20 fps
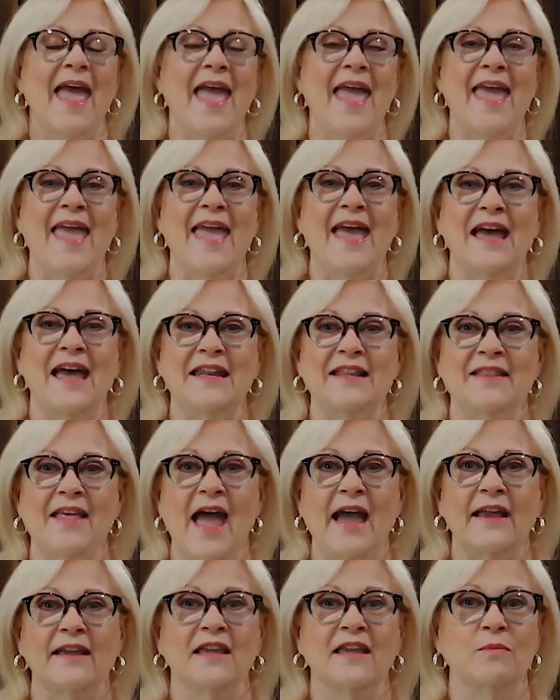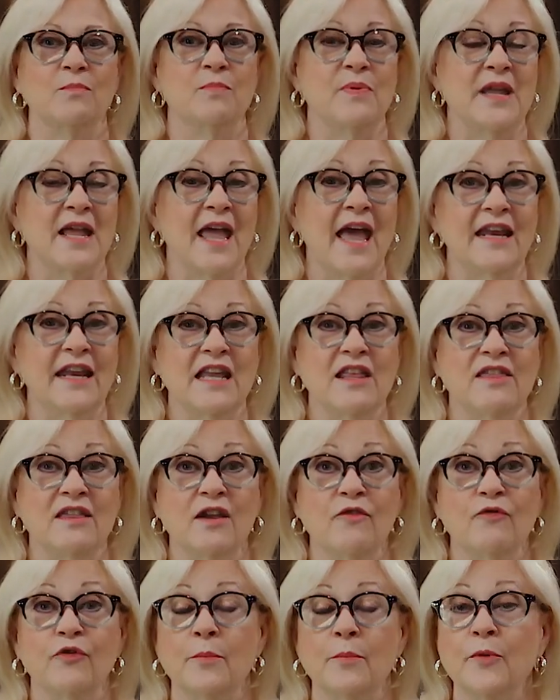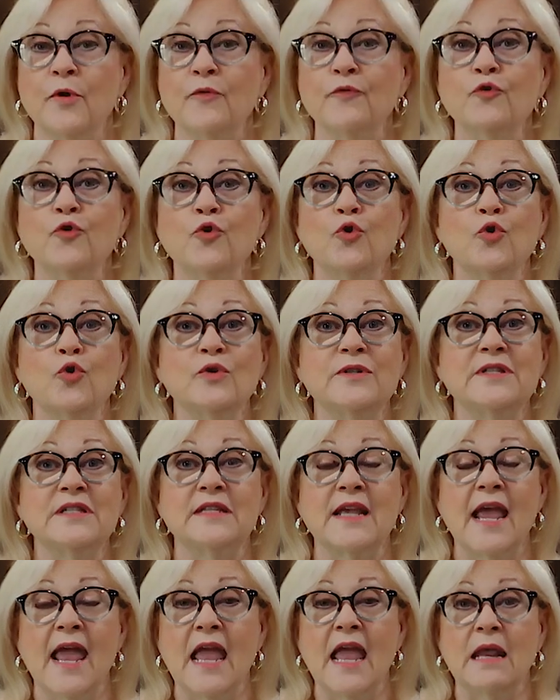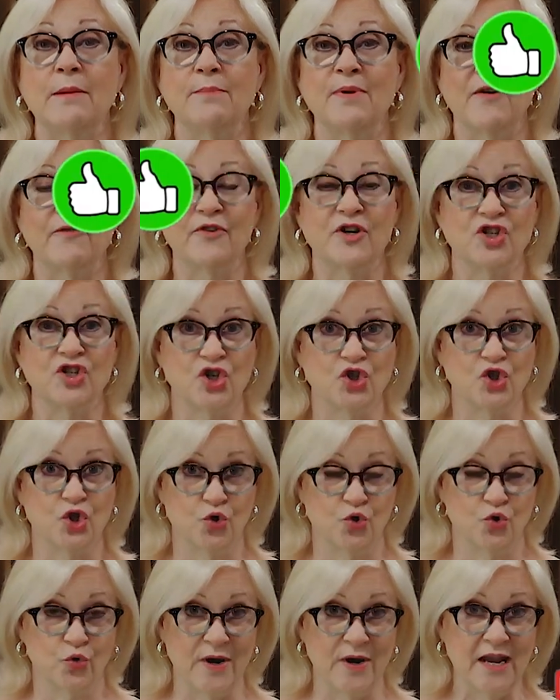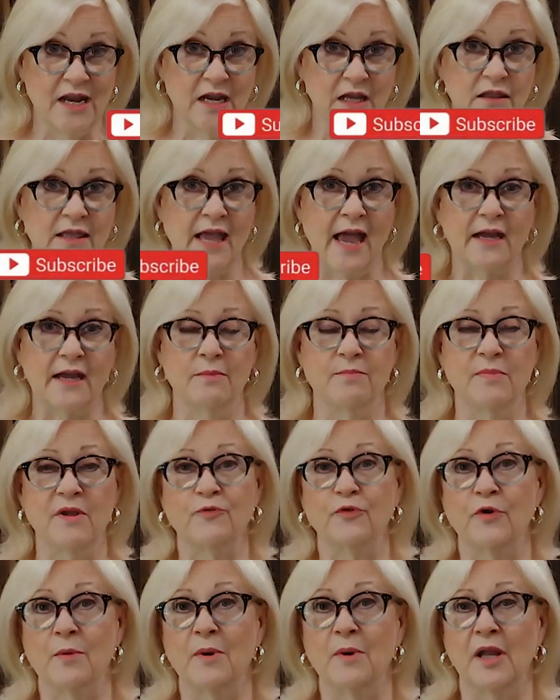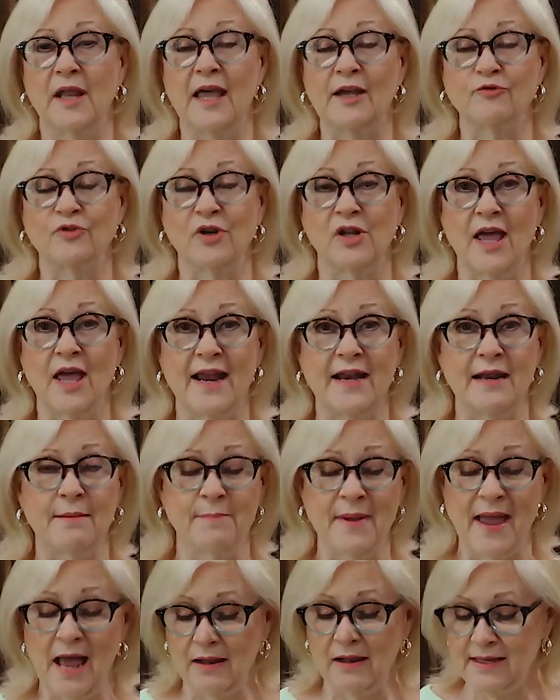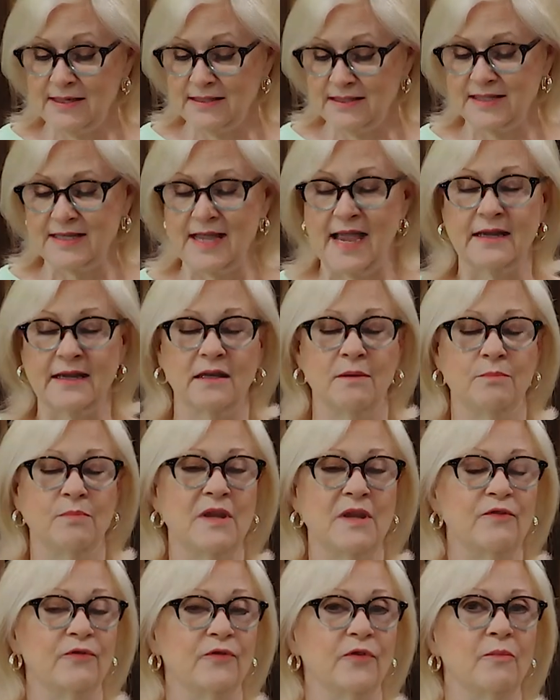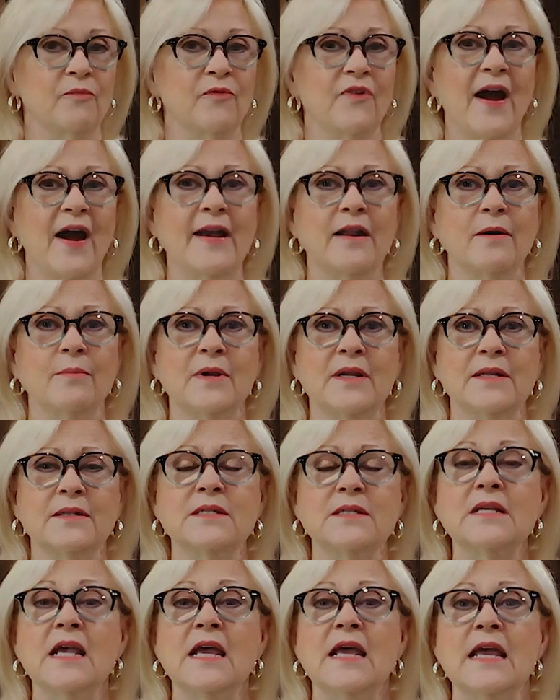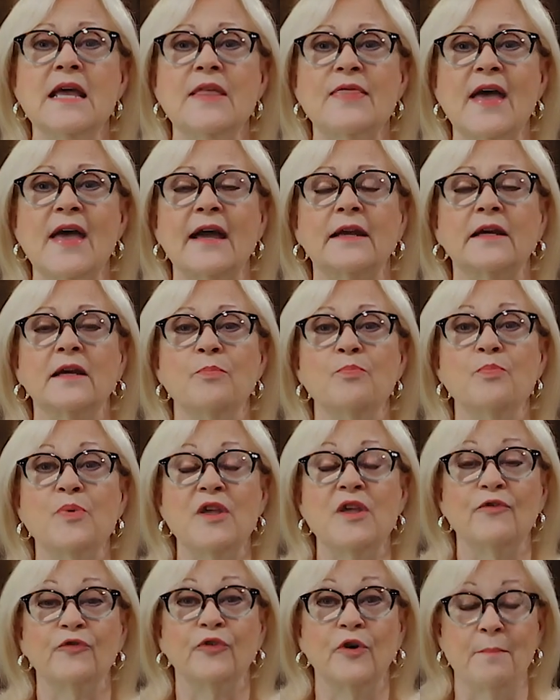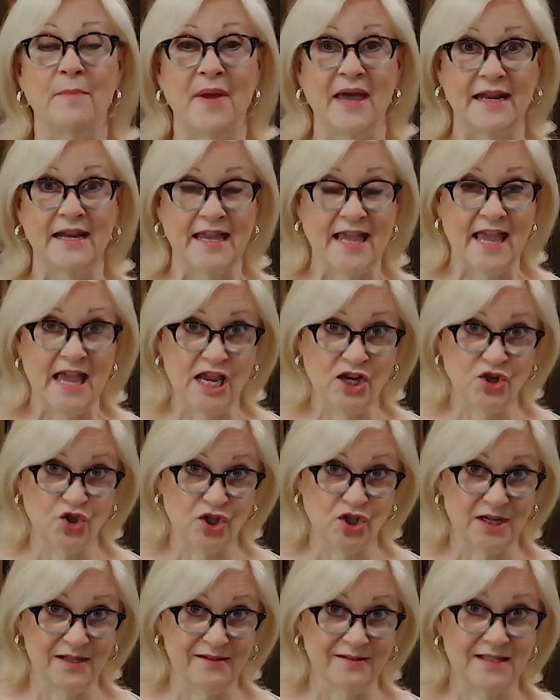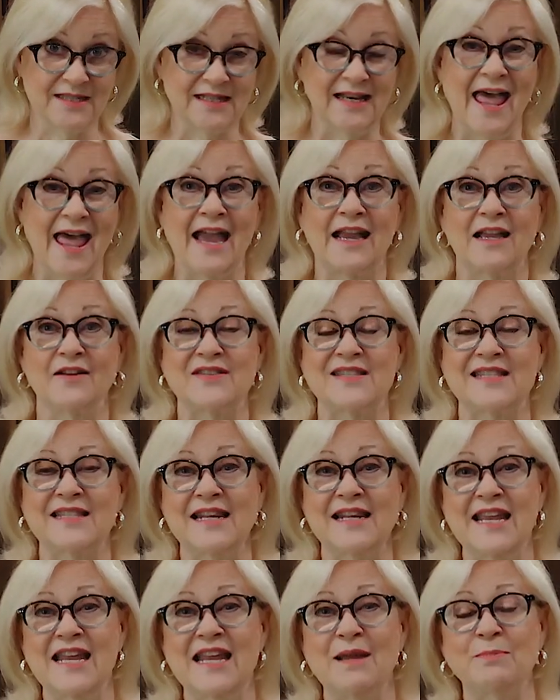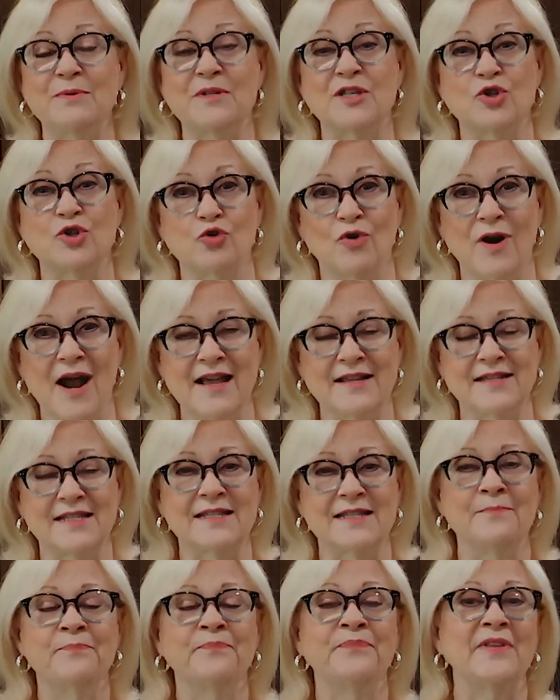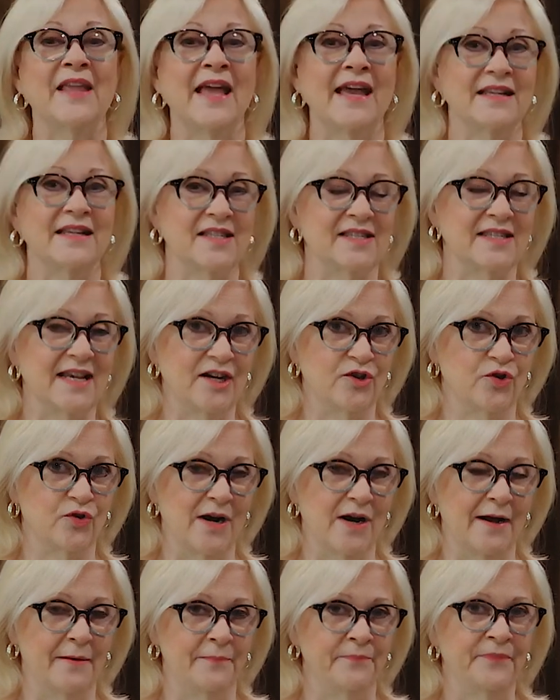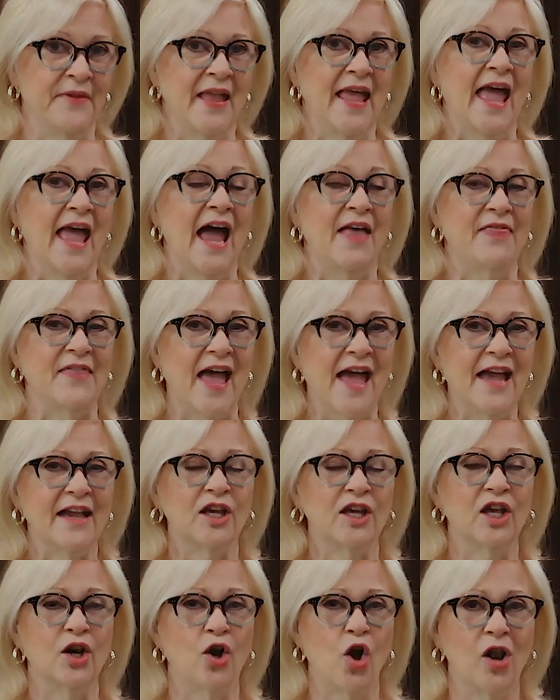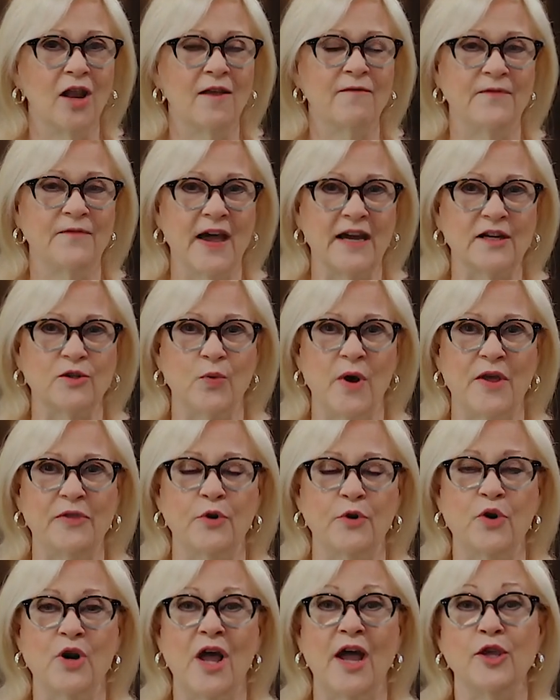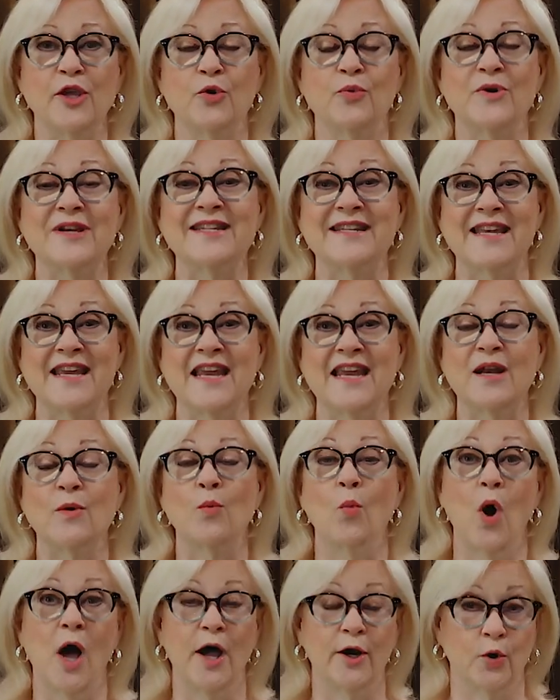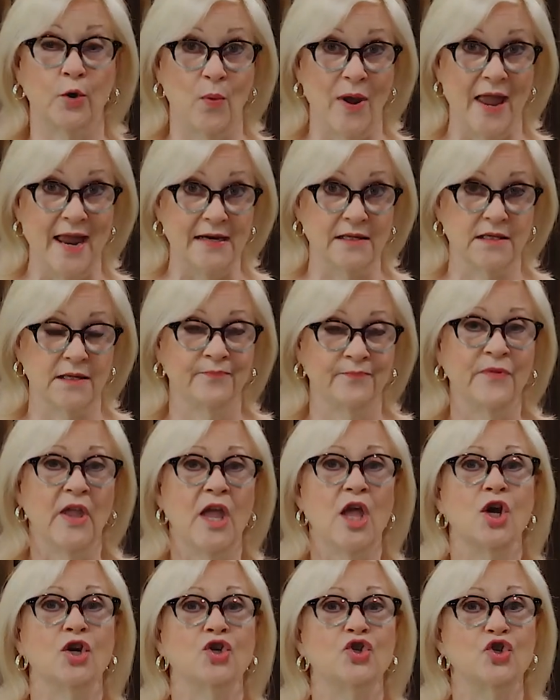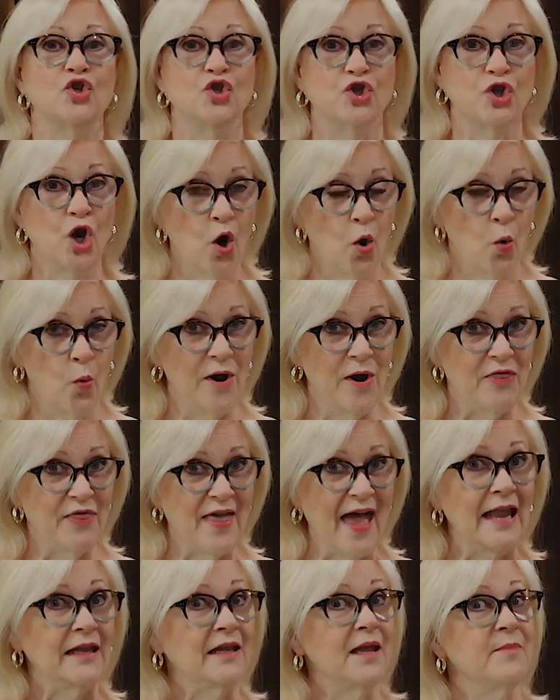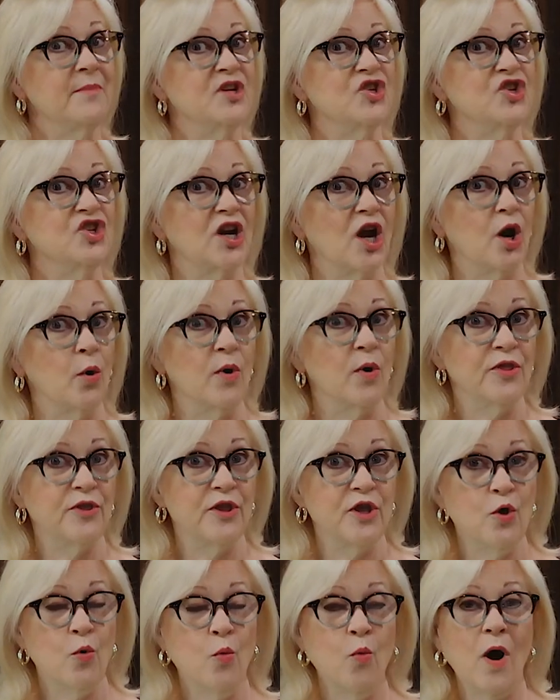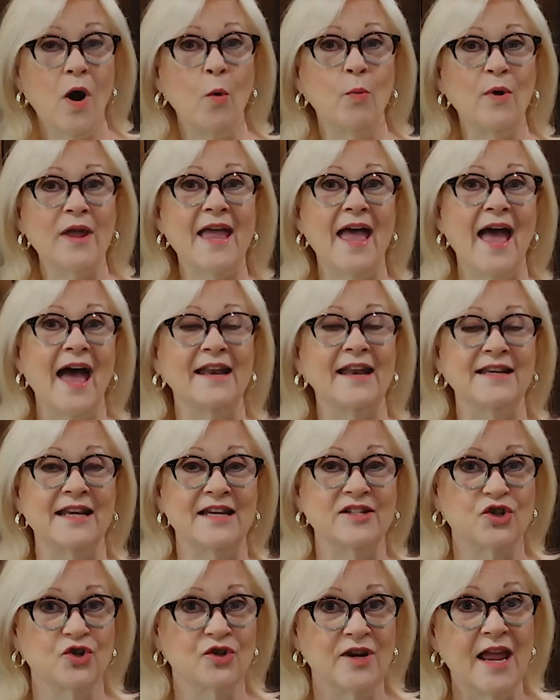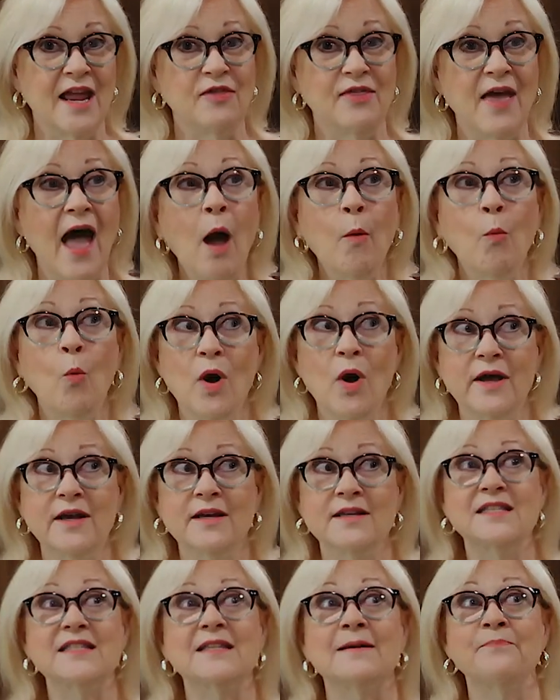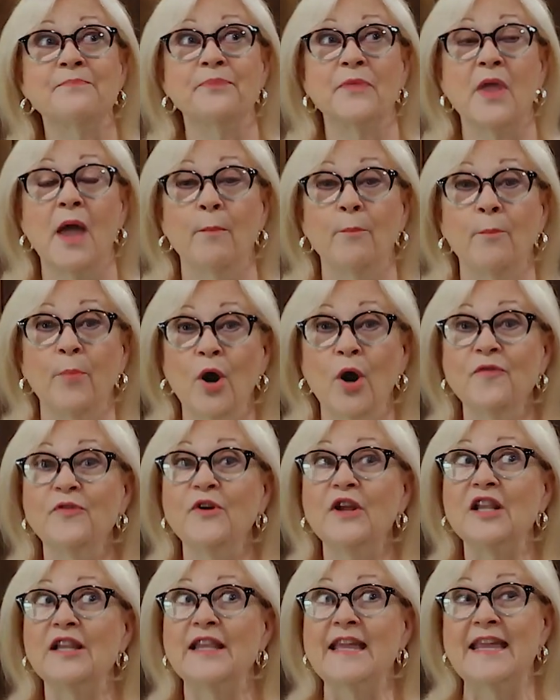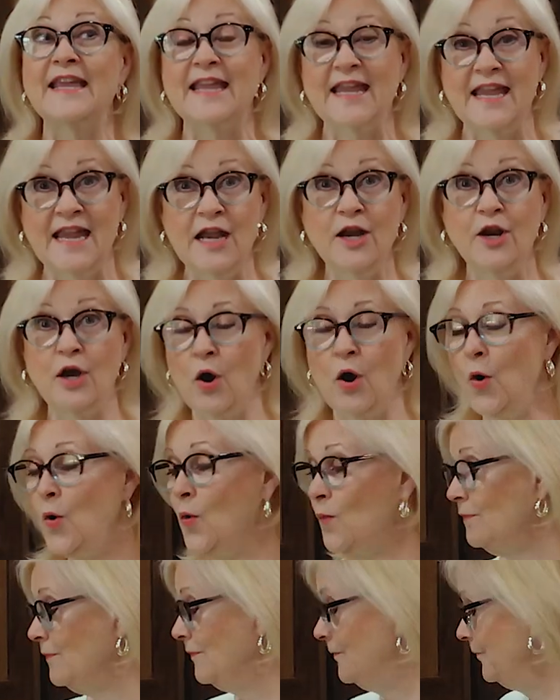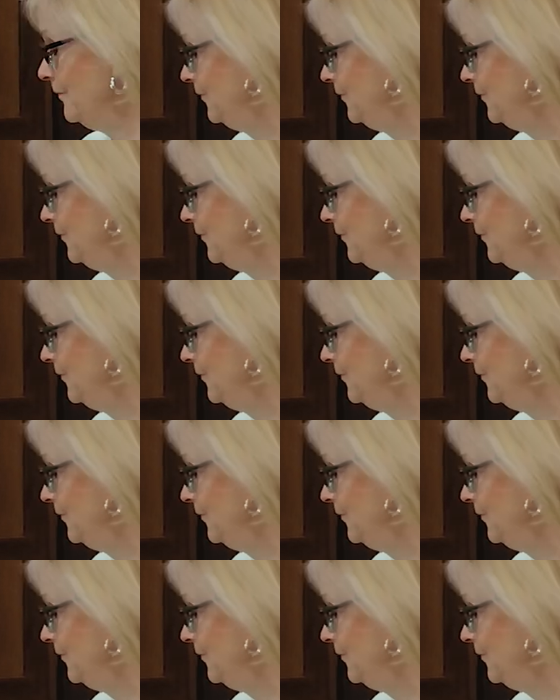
And that can be anything from the foods and beverages you drink, that can be from electrolyte imbalance, that can be from vitamins, that can be from medications, lack of sleep, stress, etc. And that can all affect whether or not you retain water weight. So with that, let me share with you what we had yesterday. That was perfectly keto.